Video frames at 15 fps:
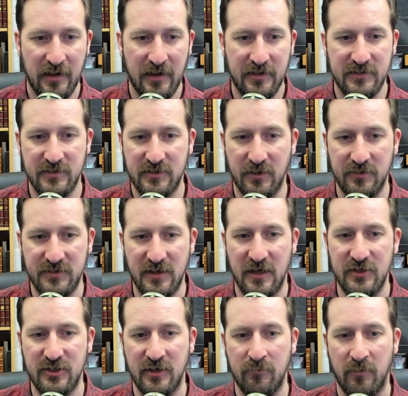His
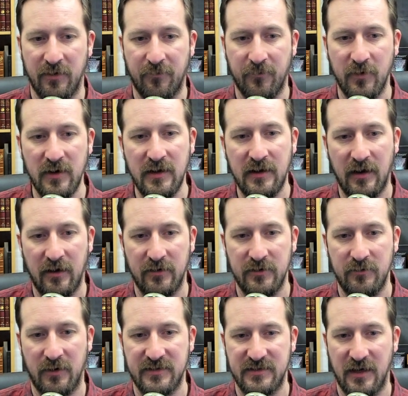association with Free Kyle
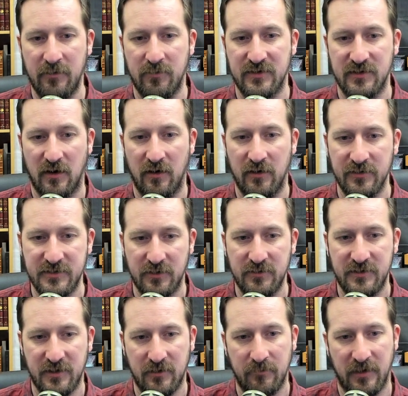USA was also
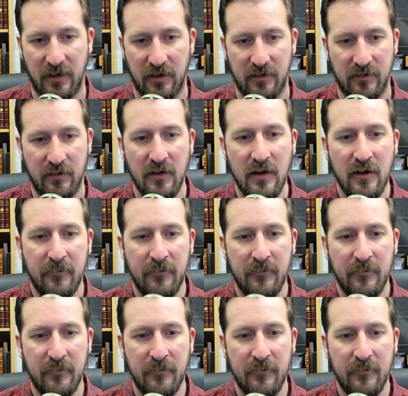terminated.